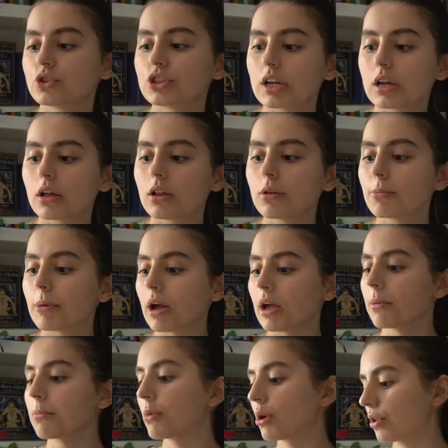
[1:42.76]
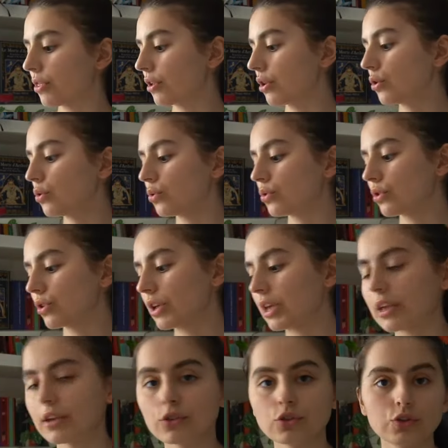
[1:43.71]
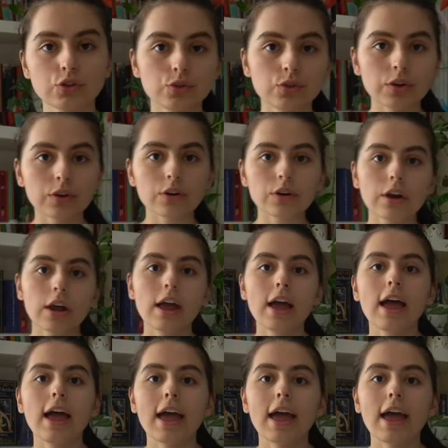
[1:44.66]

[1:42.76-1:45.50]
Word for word: Jail by Martin Luther King Junior